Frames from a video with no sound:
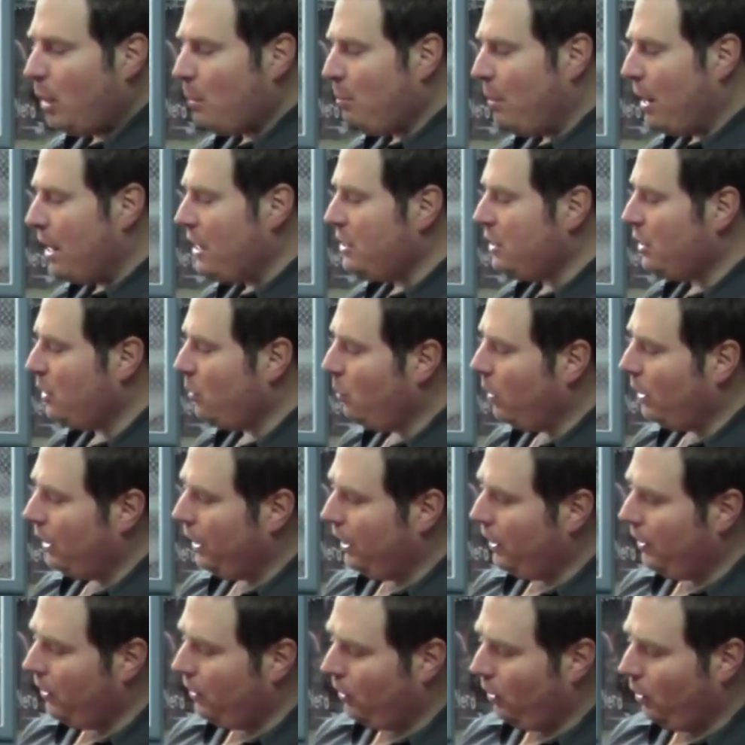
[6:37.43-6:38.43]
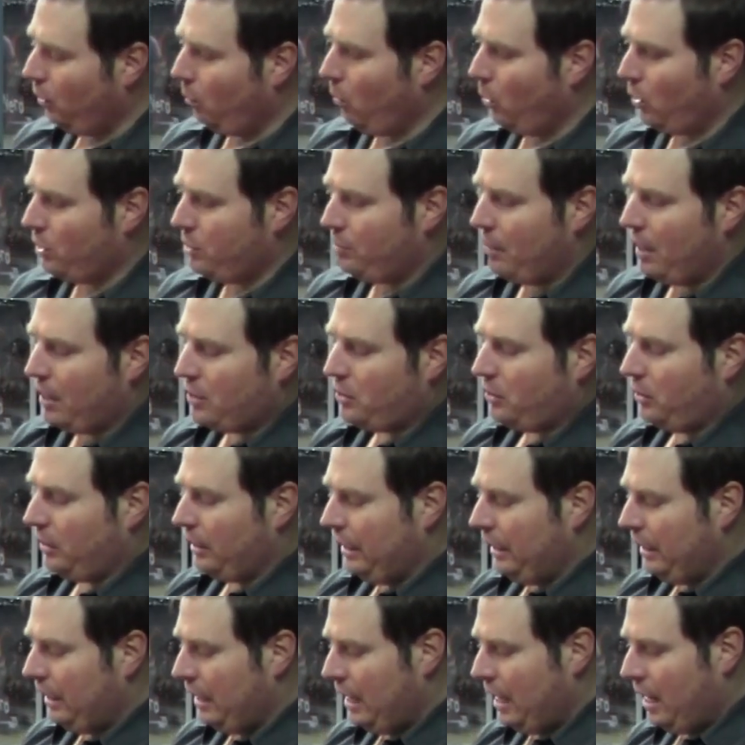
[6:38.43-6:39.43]
Basic one here, a little more
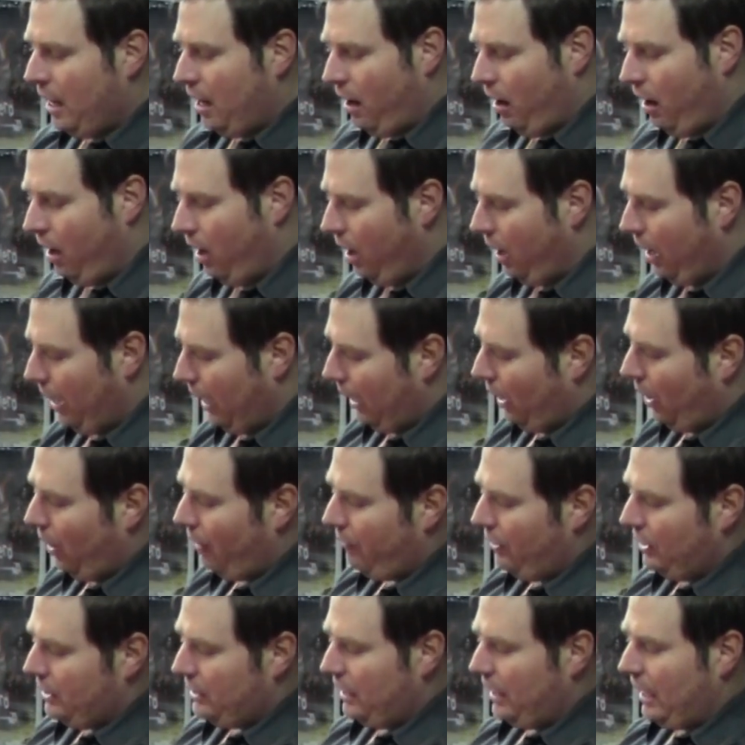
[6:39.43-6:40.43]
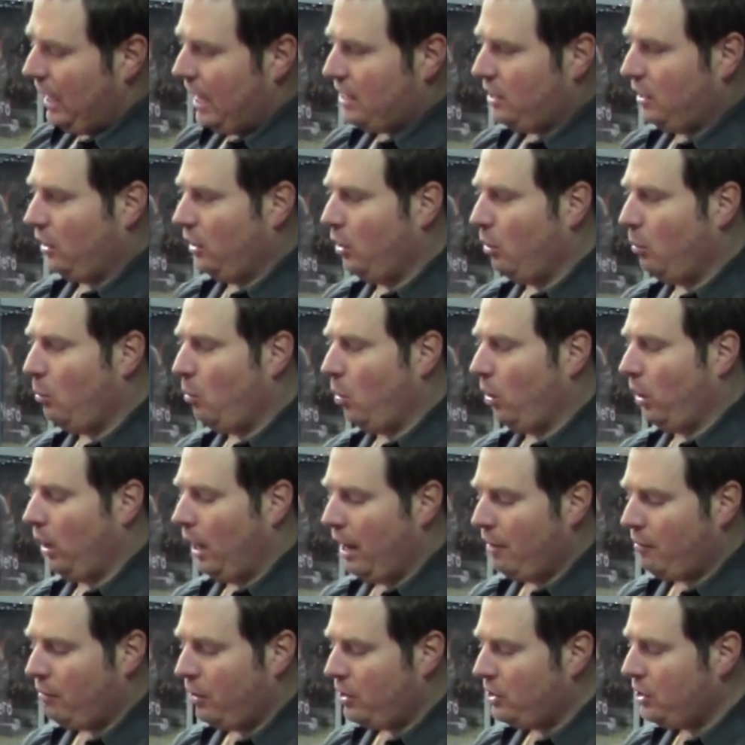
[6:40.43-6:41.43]
specialty, and obviously has a little more
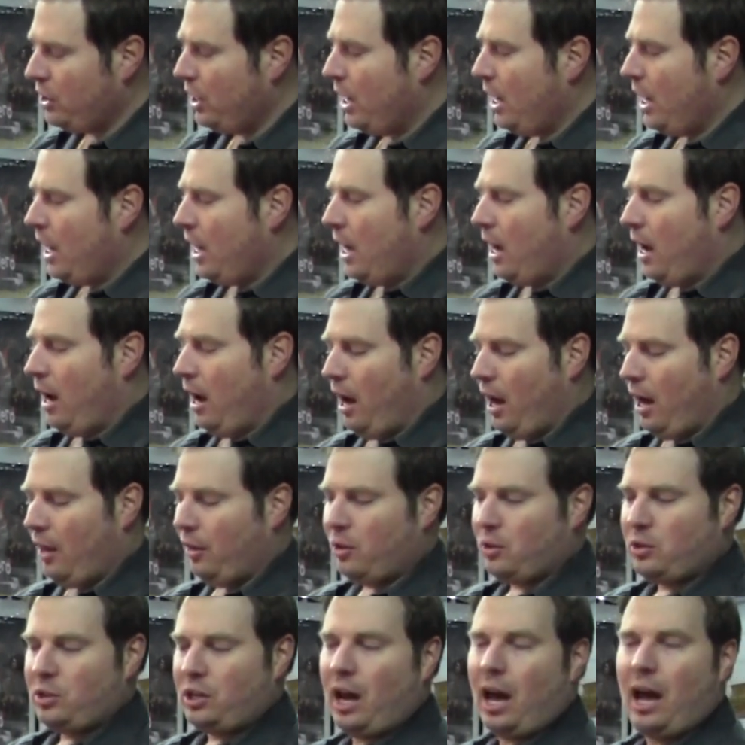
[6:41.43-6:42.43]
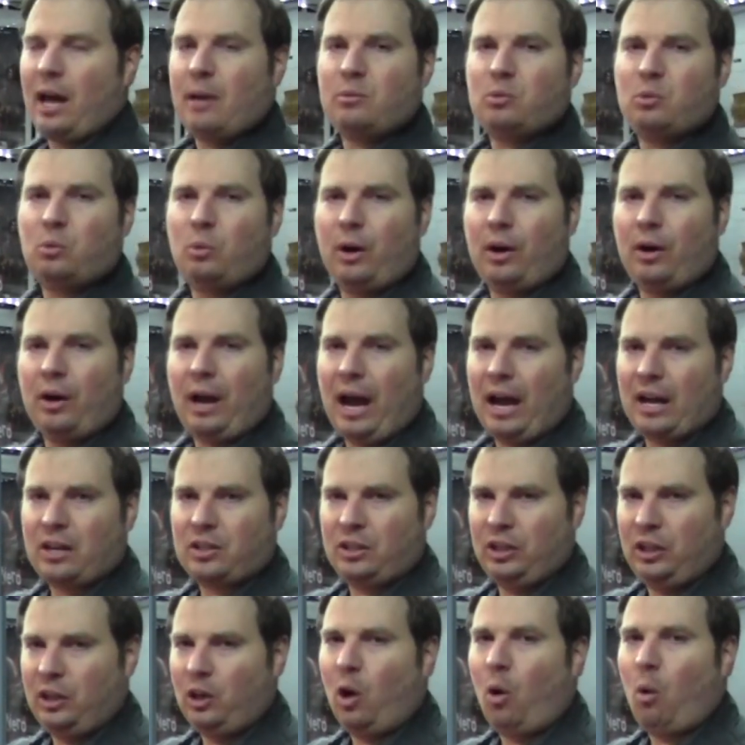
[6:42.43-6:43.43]
leverage. There's times where
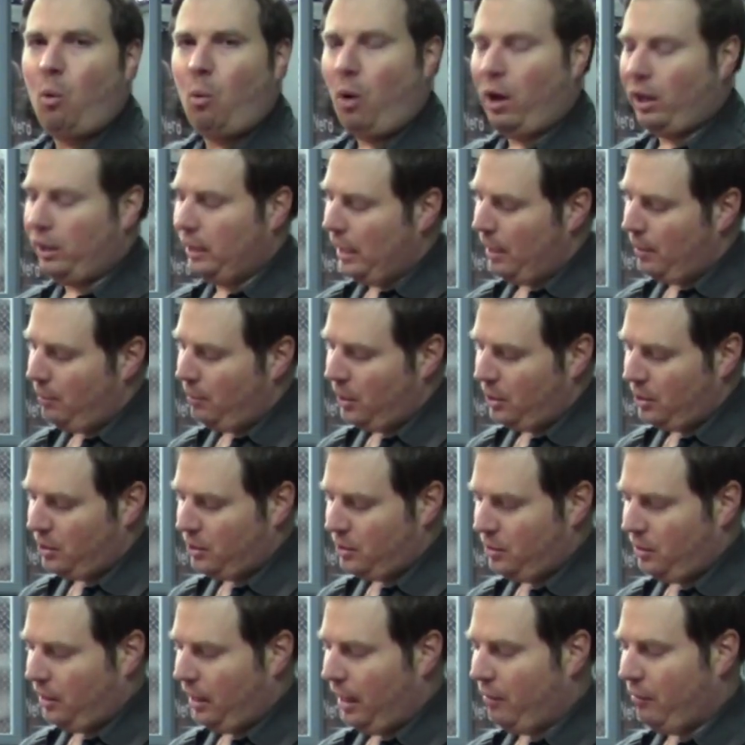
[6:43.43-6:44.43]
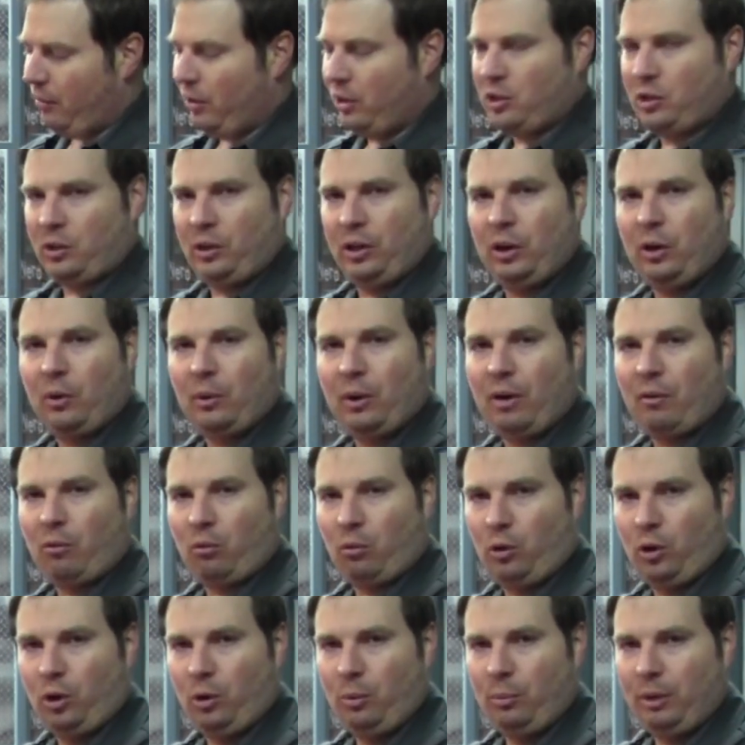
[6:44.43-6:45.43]
actually you don't want that much leverage, or you don't have
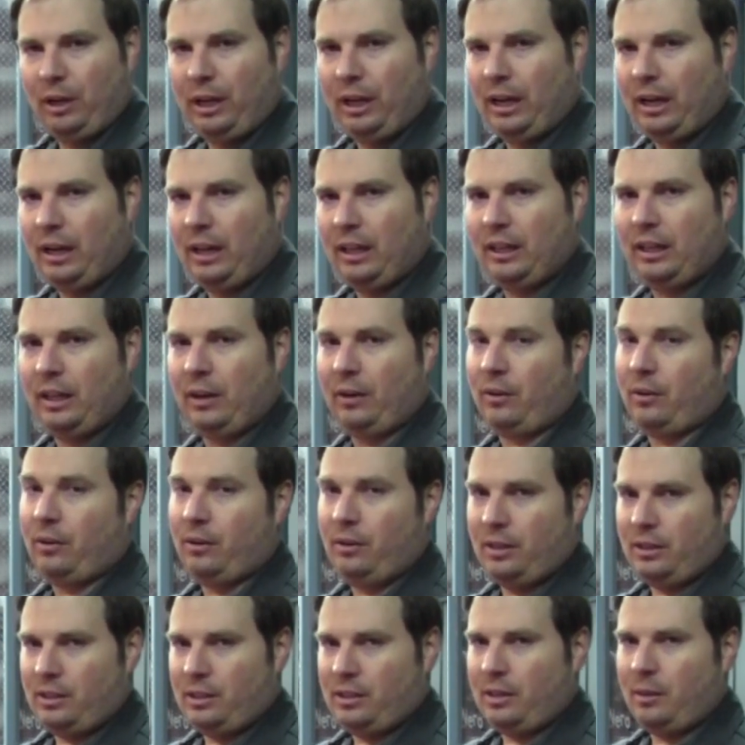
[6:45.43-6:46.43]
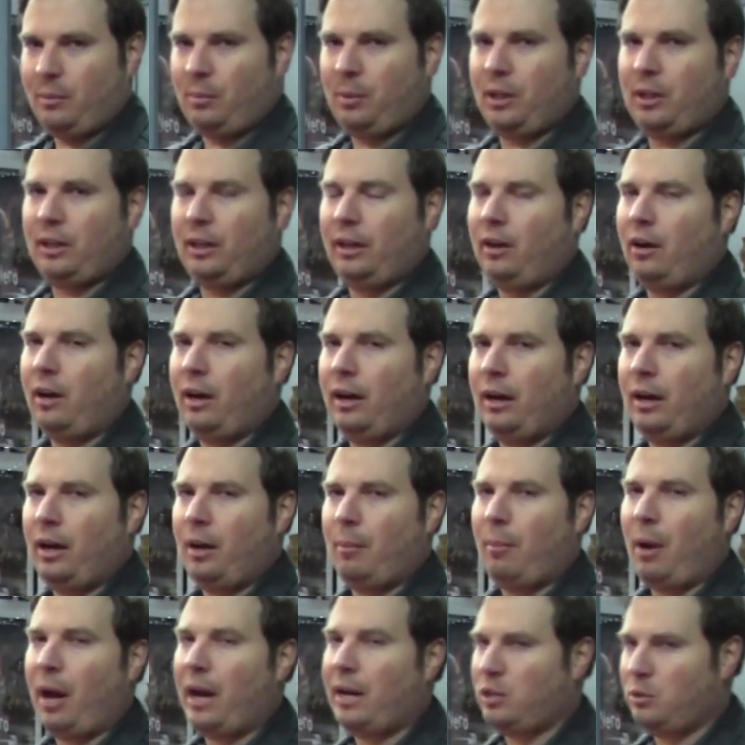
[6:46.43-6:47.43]
room to get in there. That's typically on
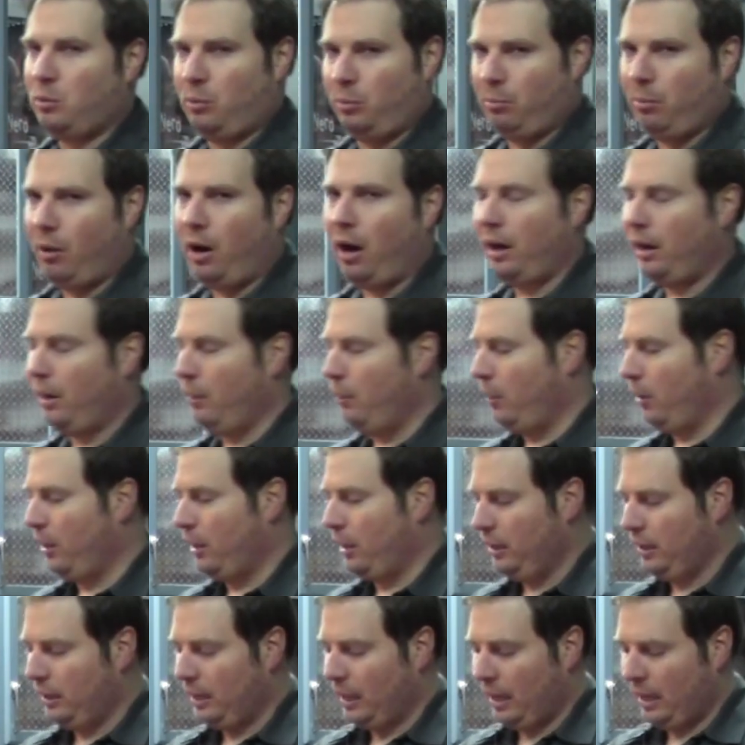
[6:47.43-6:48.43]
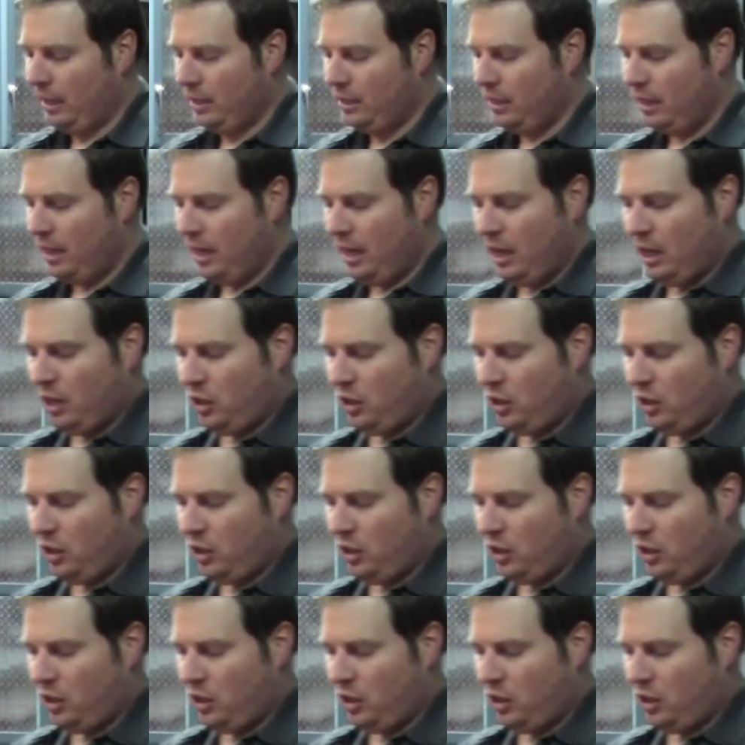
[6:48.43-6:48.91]
bikes with bodywork and things.